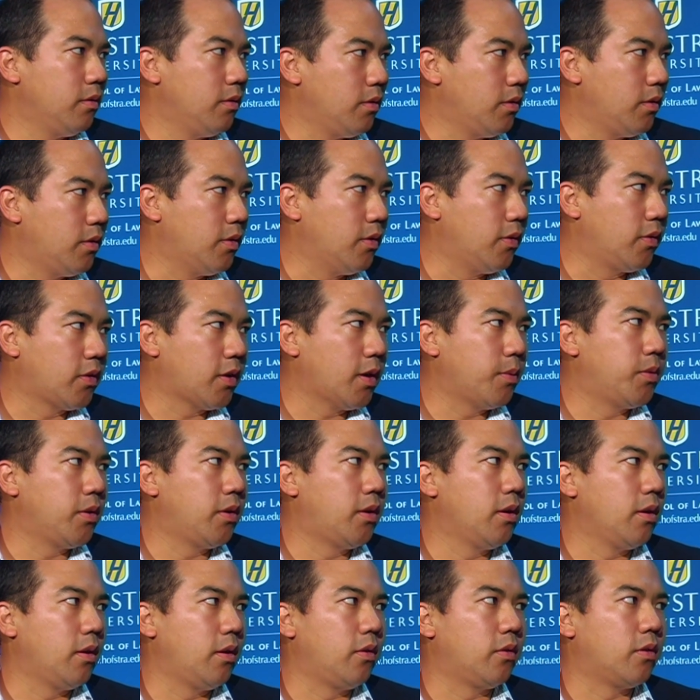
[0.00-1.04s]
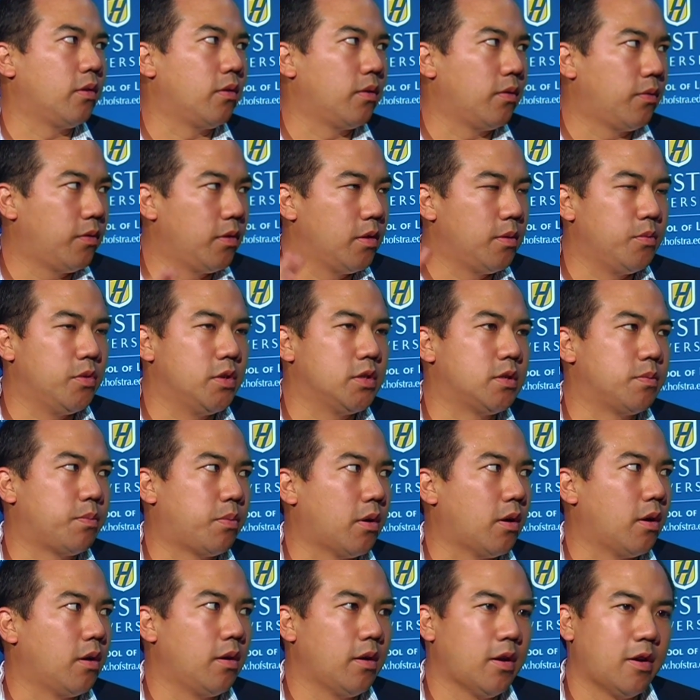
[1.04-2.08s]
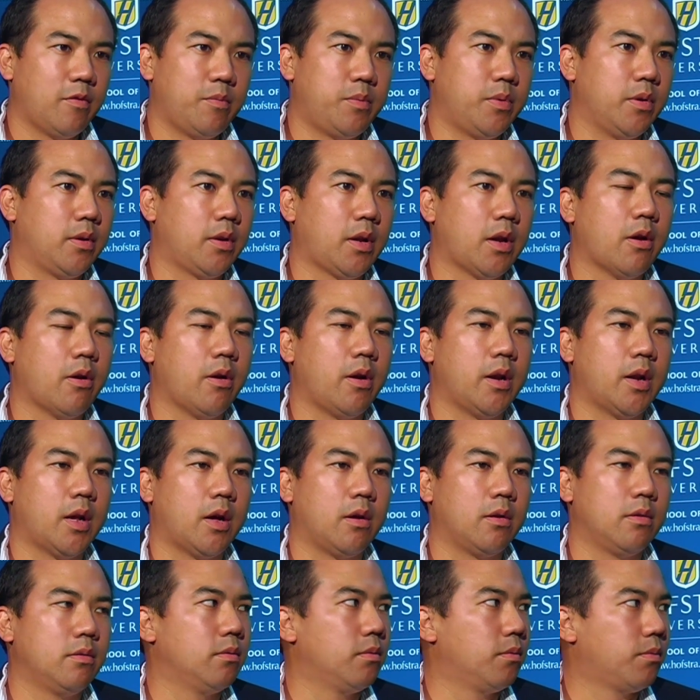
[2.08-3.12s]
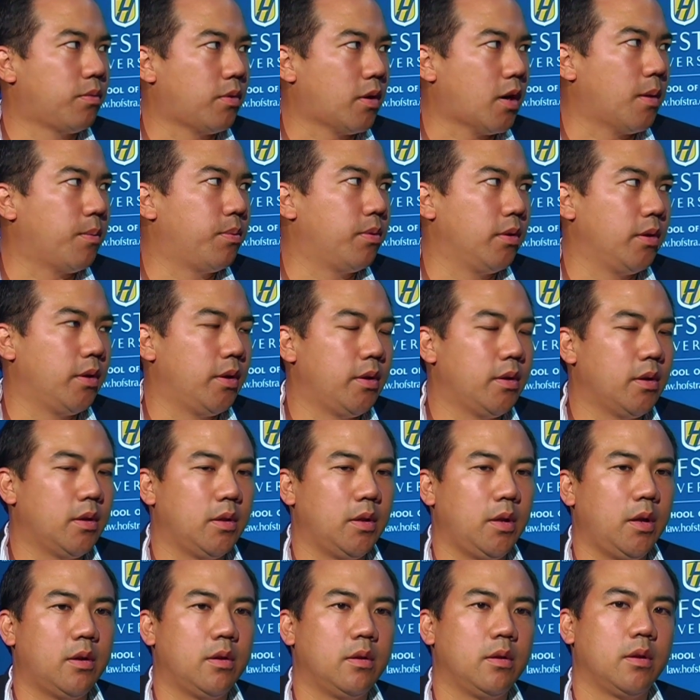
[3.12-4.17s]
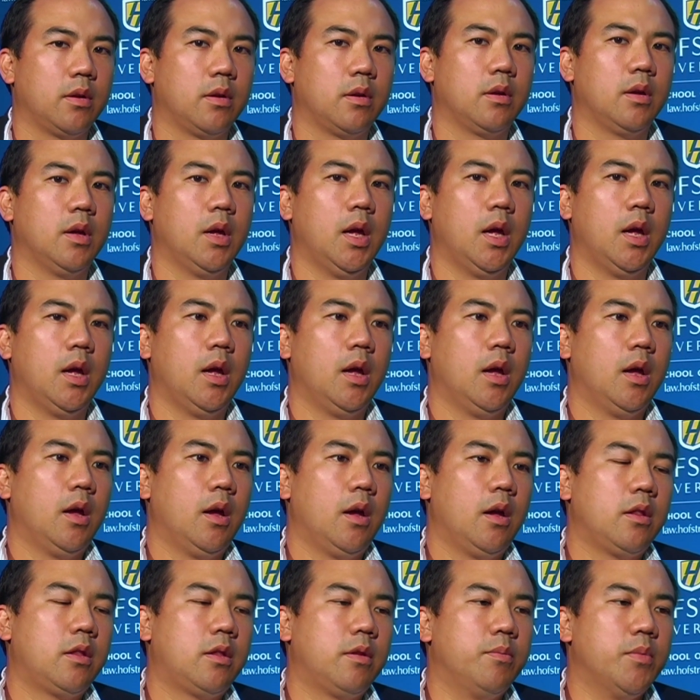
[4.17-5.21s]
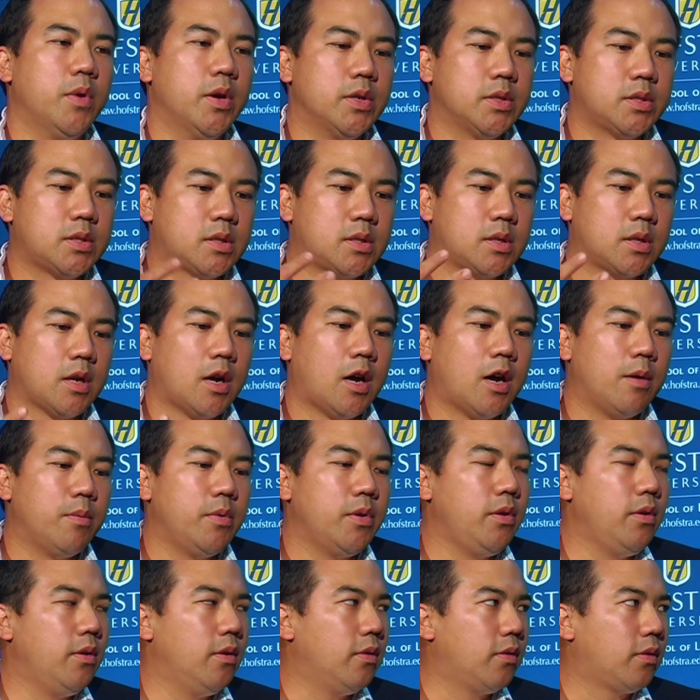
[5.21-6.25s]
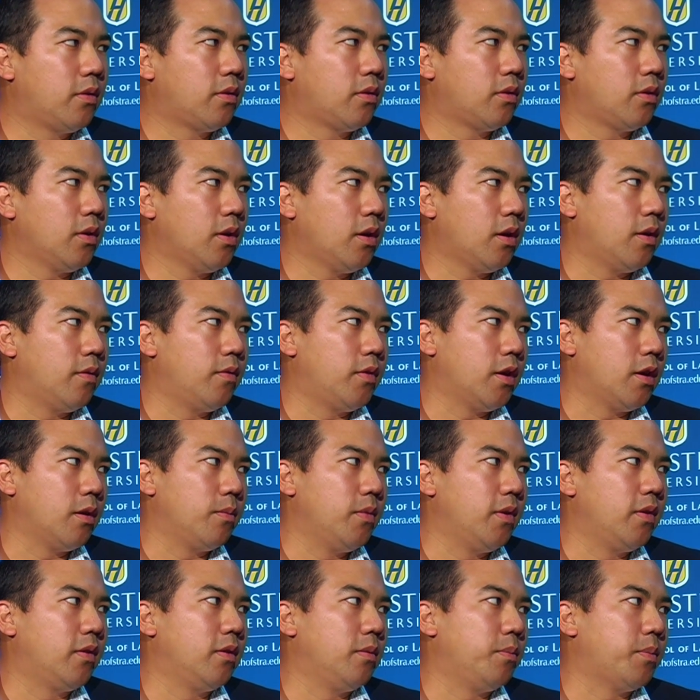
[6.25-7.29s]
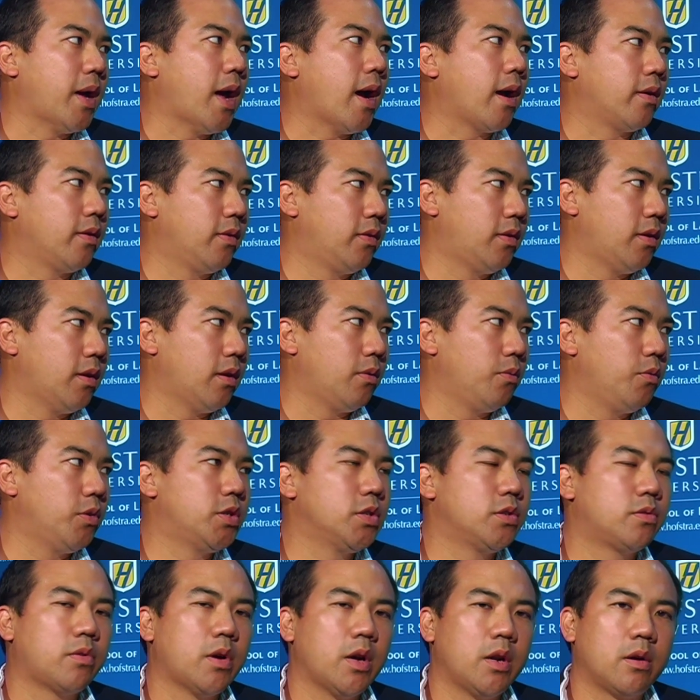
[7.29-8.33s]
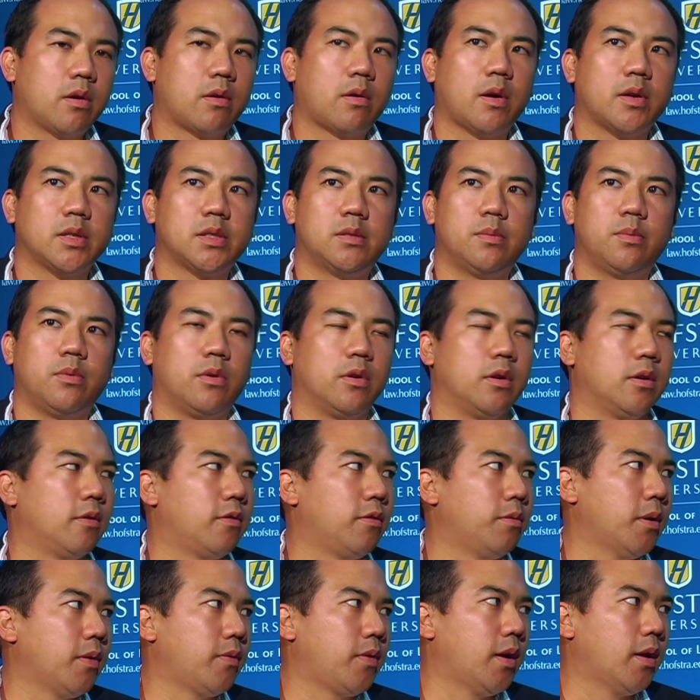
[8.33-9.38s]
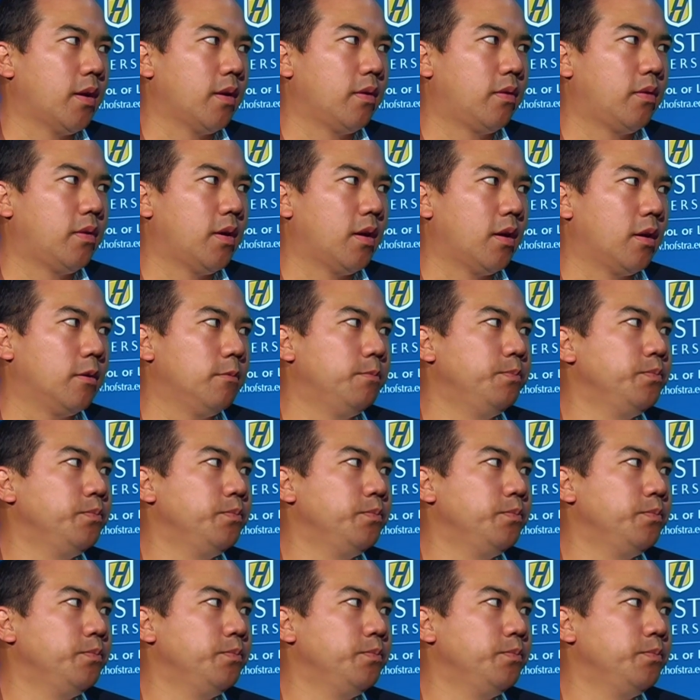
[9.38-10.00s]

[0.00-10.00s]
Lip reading: those types of killings, for the most part, have been carried out properly and legally. The most common use of them is in Pakistan, which is right across the border from Afghanistan,